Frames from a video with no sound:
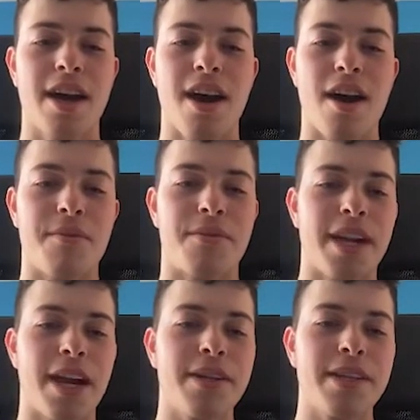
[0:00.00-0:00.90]
For
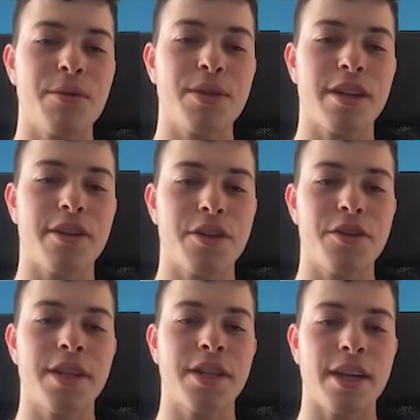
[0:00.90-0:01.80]
now, it seems like they're
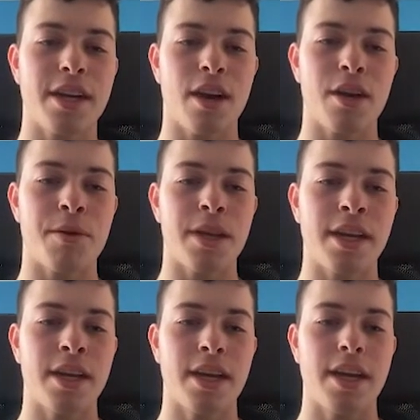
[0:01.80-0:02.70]
choosing the economy.
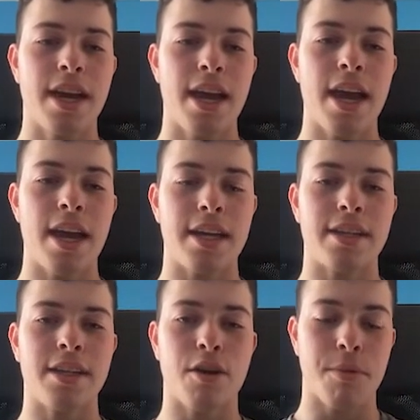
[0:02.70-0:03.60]
And
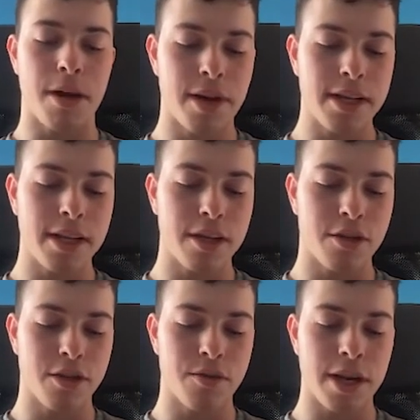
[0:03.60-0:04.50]
by raising
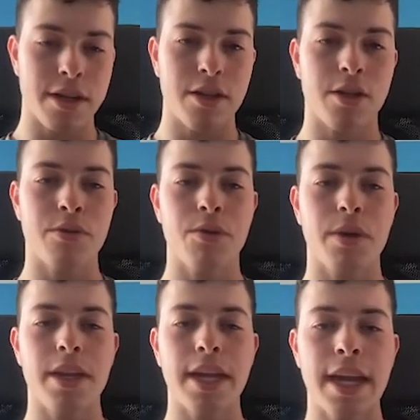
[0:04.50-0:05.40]
interest rates, they're doing
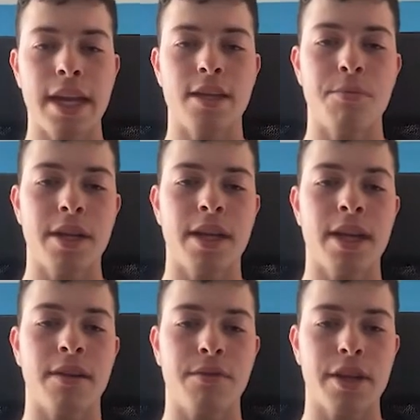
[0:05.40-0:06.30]
what they can to
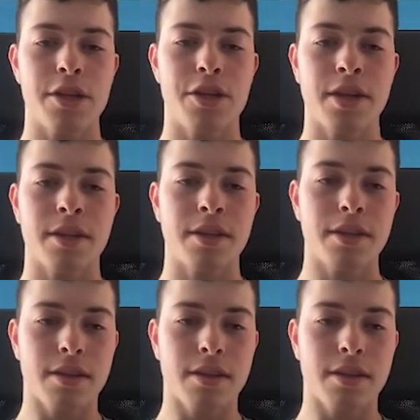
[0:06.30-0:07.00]
mitigate inflation.